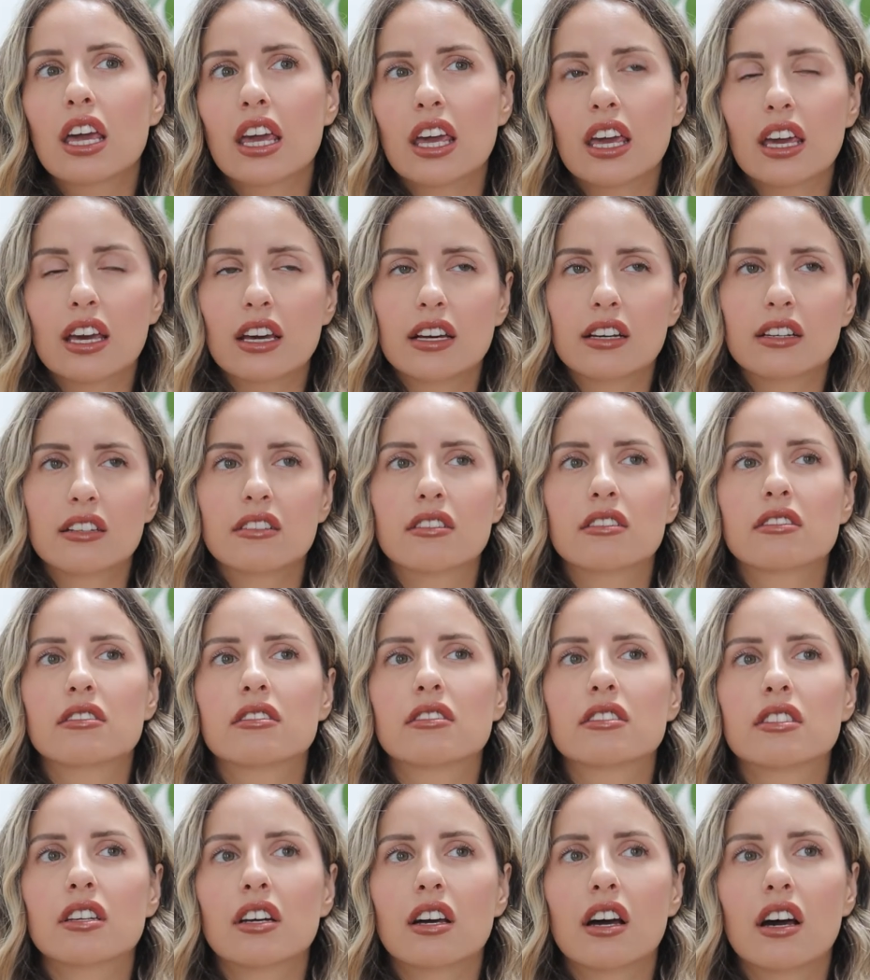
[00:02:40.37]

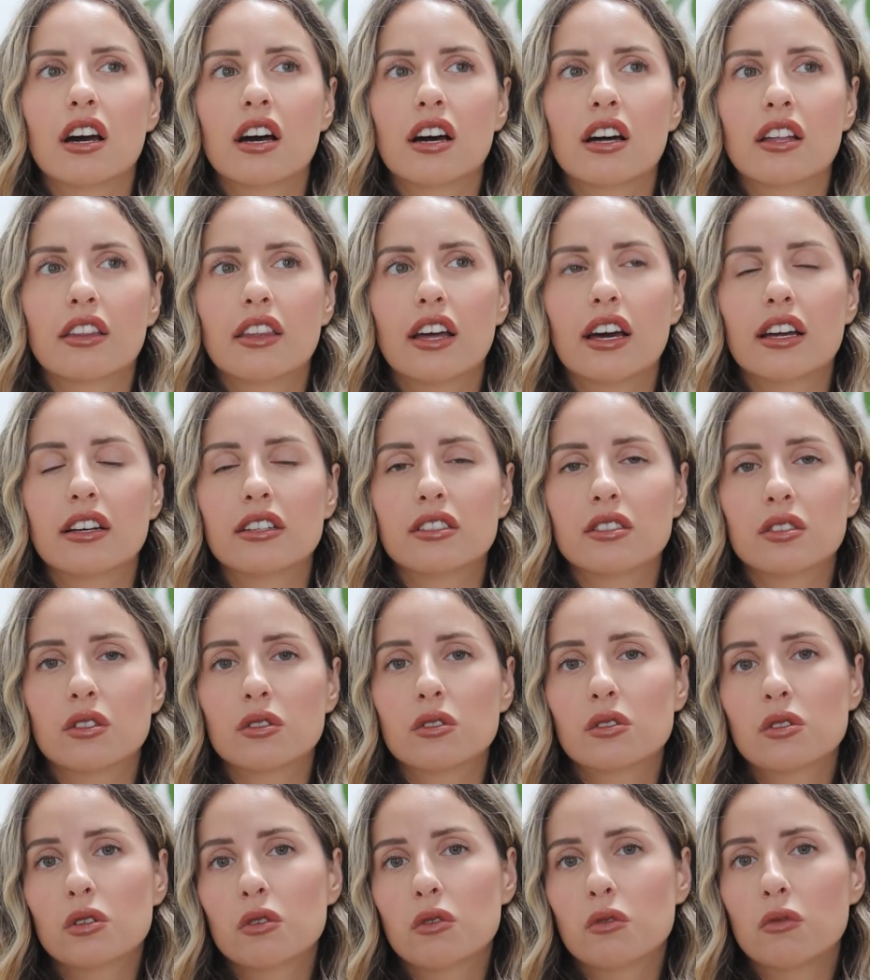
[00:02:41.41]
And that is
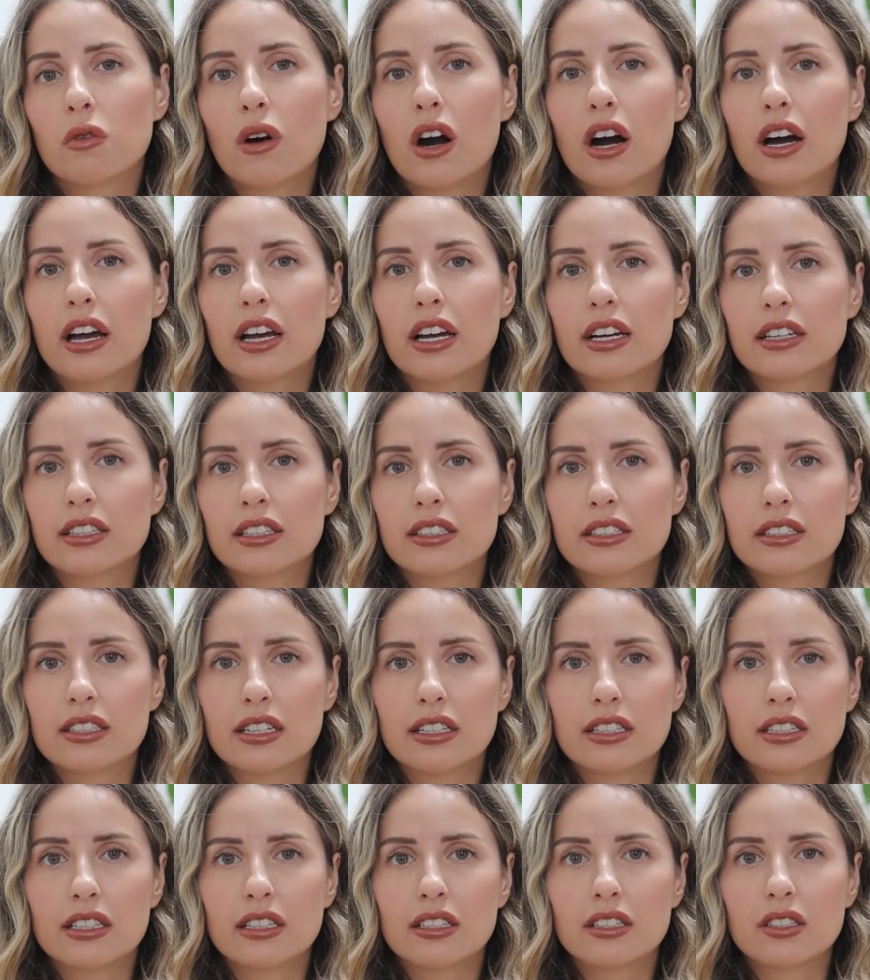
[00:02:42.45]
also why I
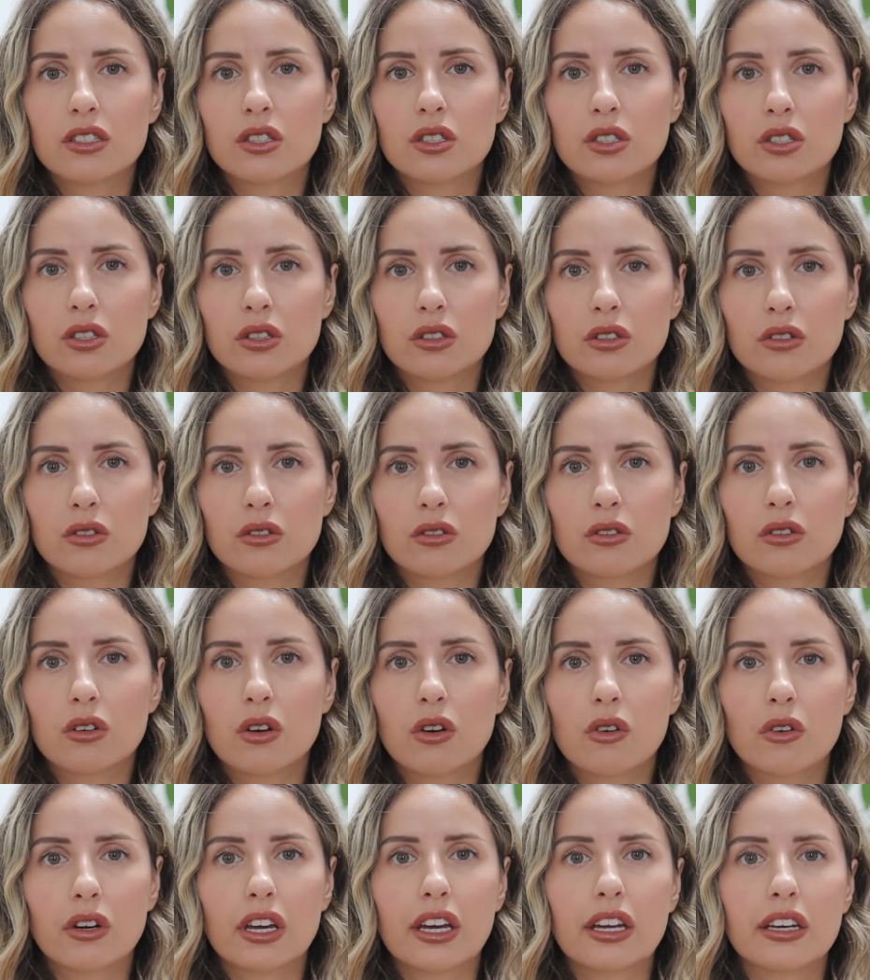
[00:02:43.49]
decided to
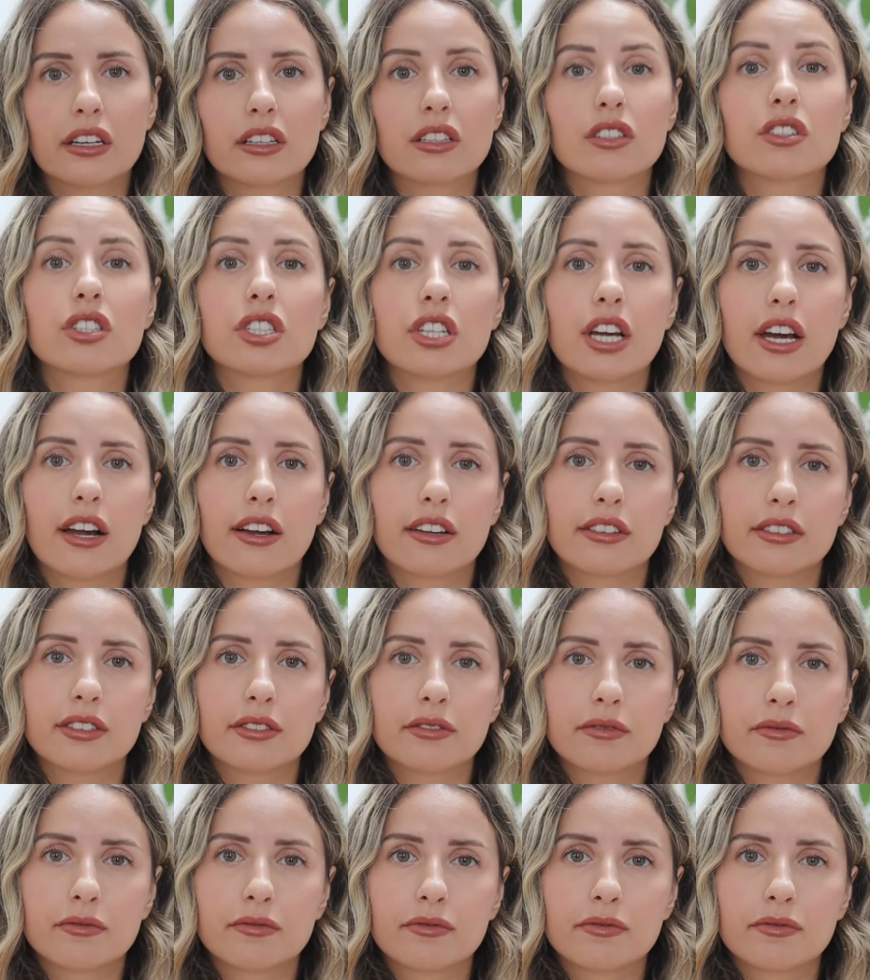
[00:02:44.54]
go get it checked.